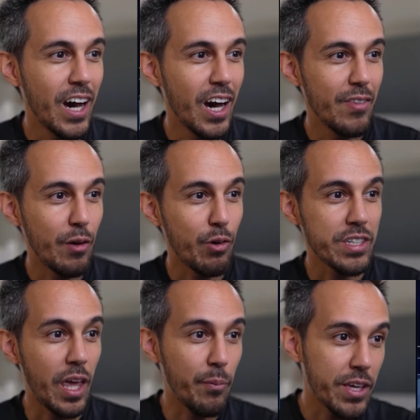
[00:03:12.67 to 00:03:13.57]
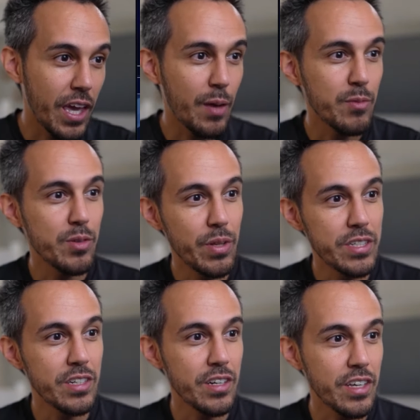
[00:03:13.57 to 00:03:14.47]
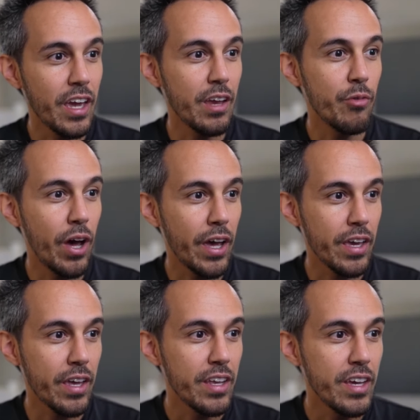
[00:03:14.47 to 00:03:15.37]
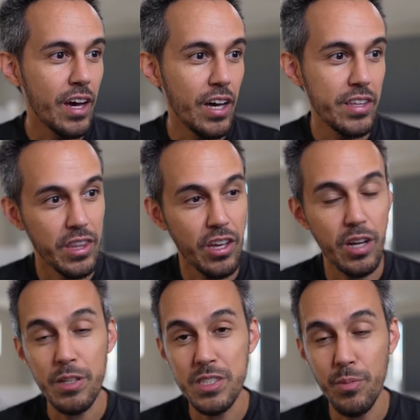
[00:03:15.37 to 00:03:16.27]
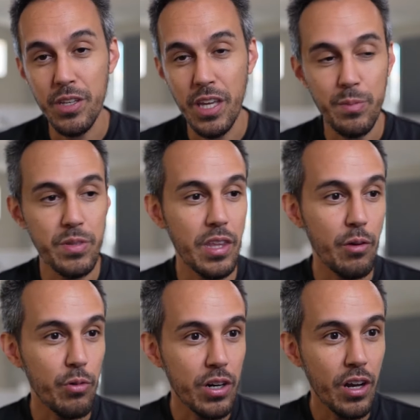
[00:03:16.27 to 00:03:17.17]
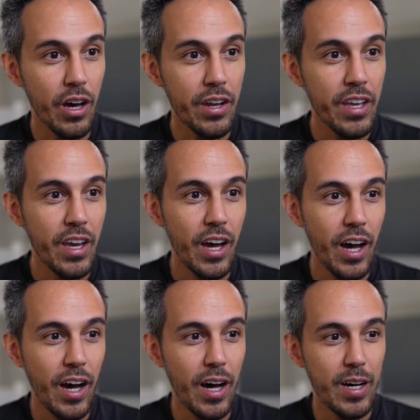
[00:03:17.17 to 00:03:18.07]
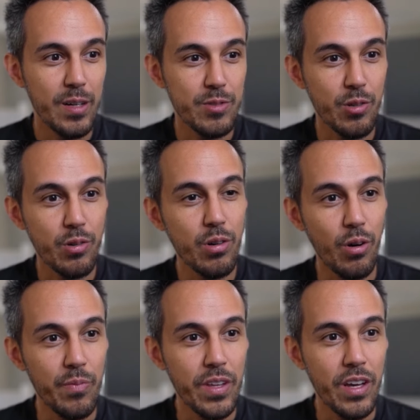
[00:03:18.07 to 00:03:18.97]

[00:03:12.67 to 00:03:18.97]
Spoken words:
They worked at Epic Games, Blizzard, EA, Riot, and then talk about some of the games that they work on. So cool.